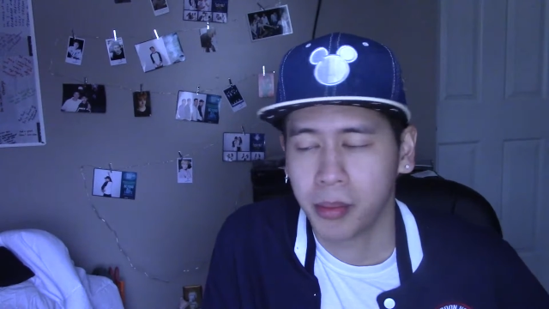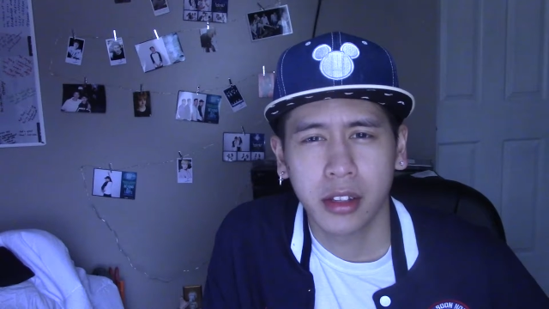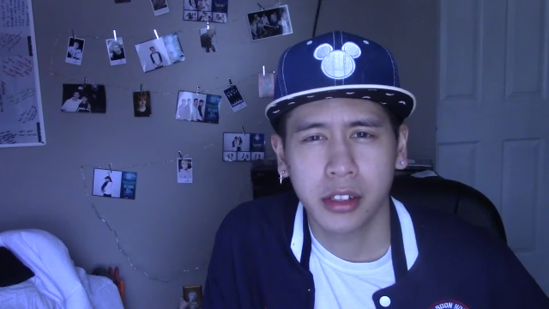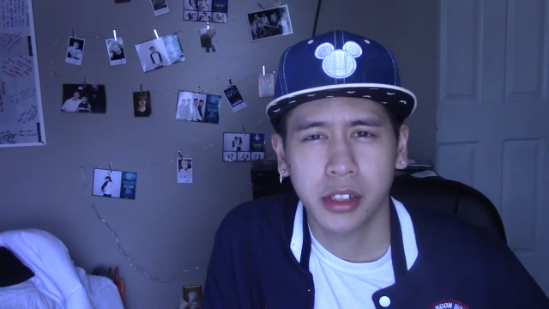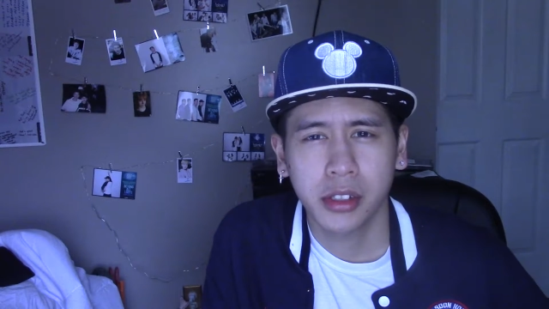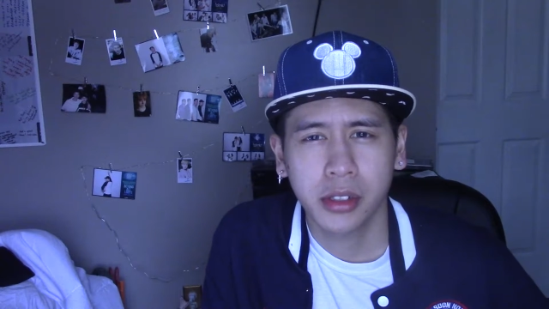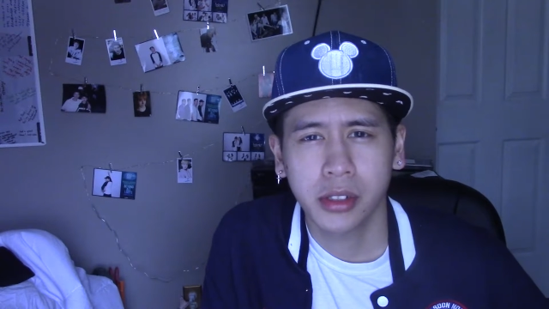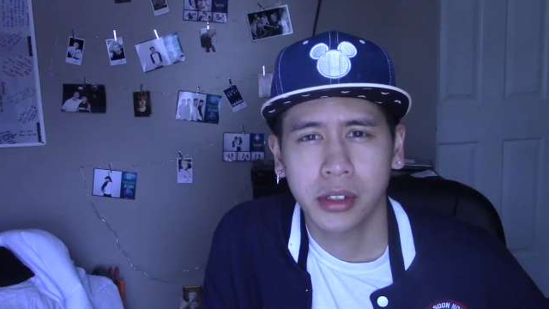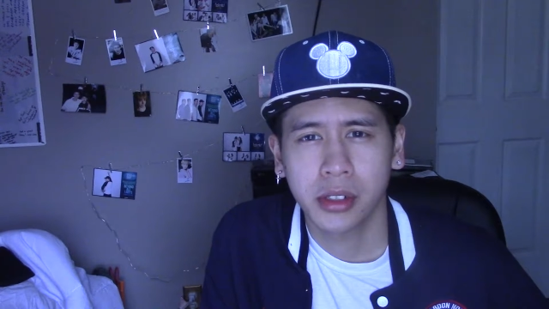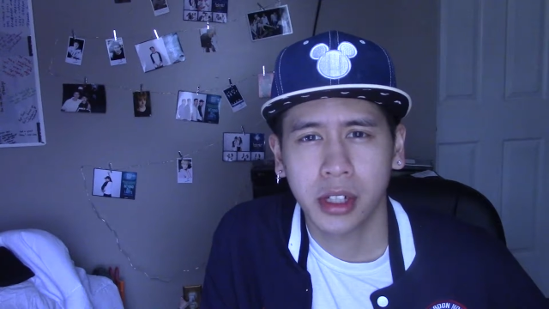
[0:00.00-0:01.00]
There's
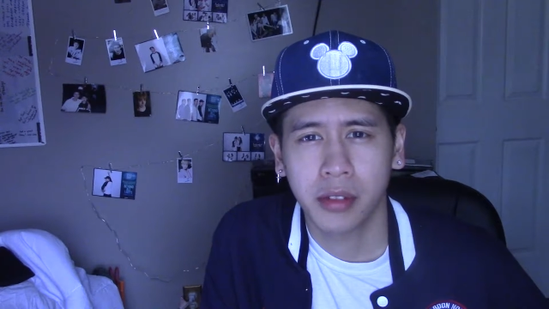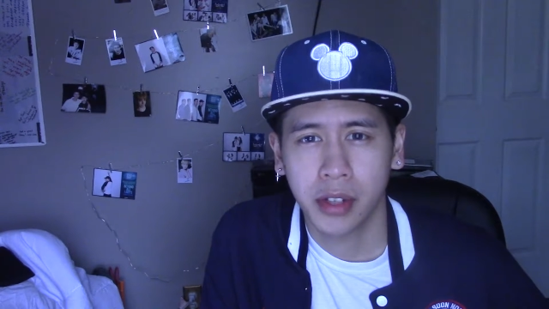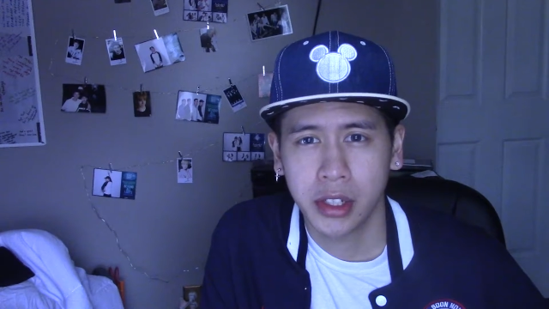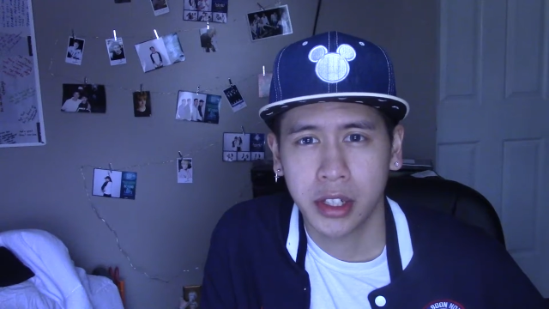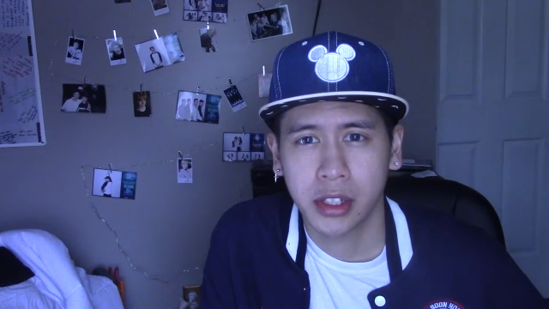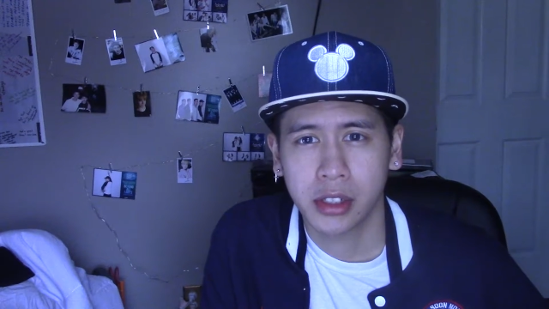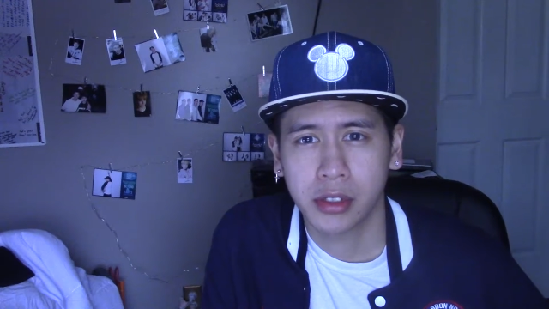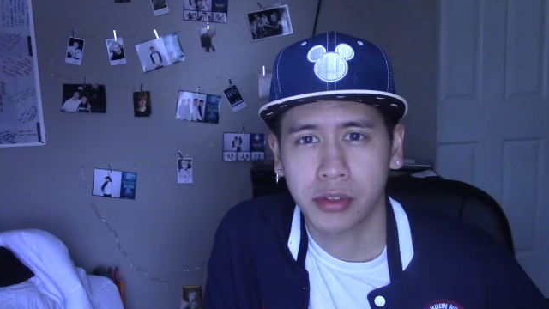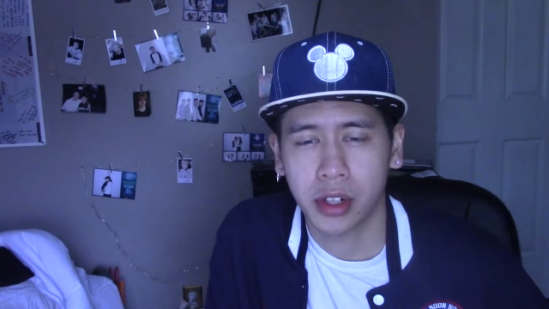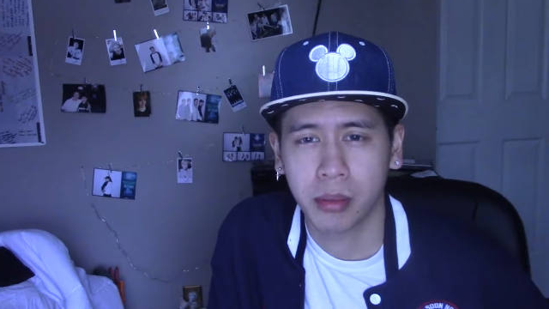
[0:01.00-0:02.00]
also conventions
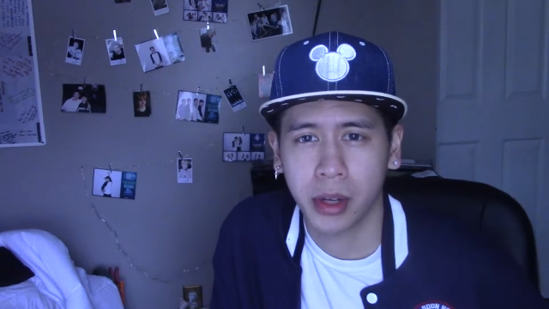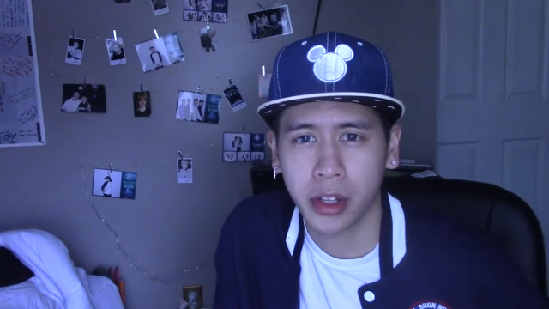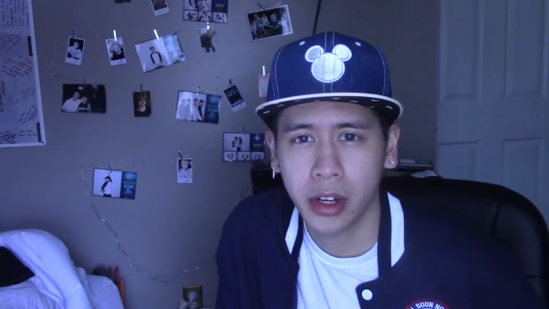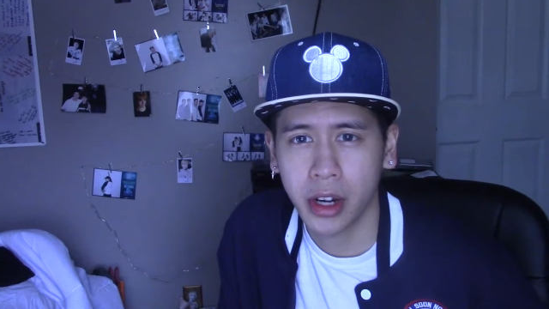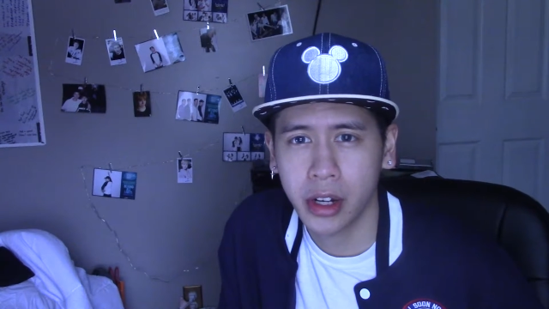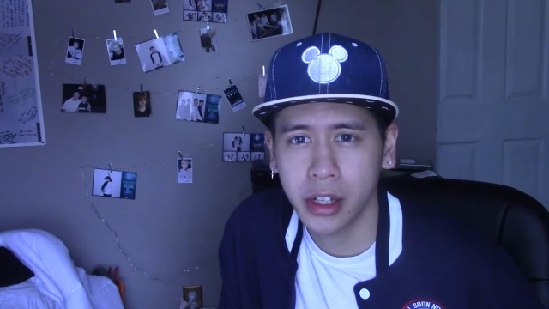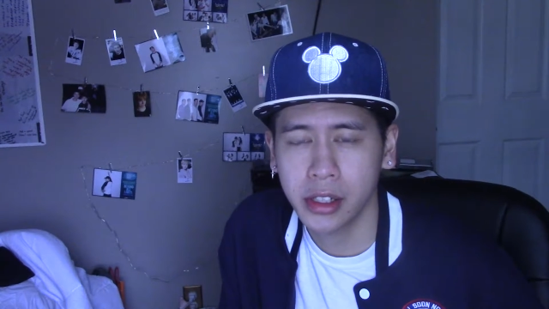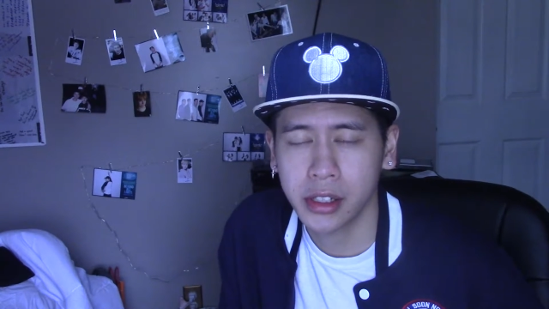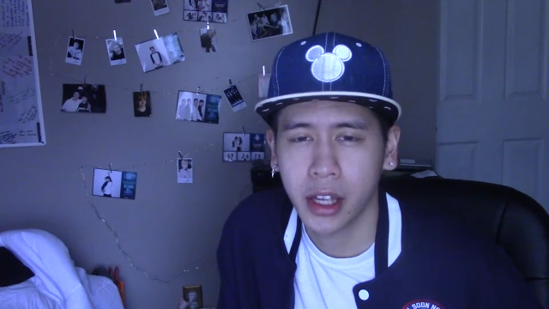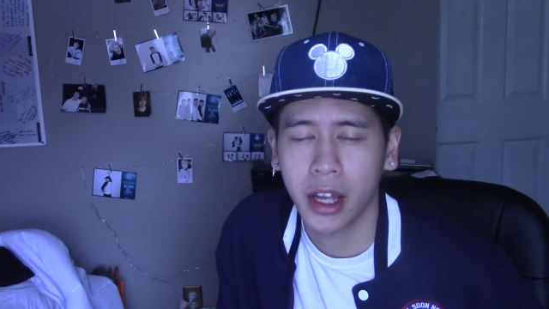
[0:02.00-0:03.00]
from other
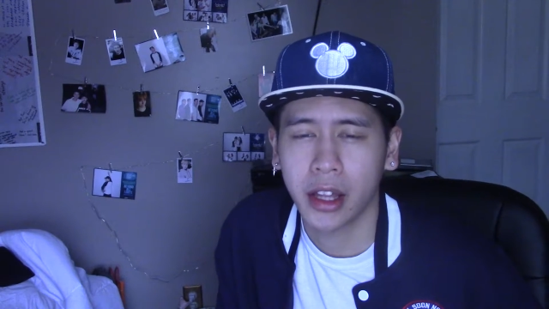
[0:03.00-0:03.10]
areas